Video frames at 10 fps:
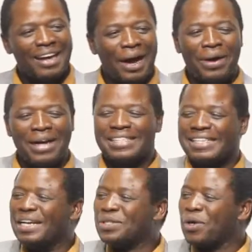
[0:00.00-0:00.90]
I was
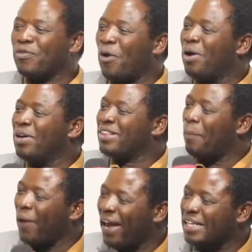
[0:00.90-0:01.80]
healed of all
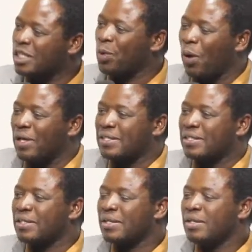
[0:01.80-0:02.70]
the pains because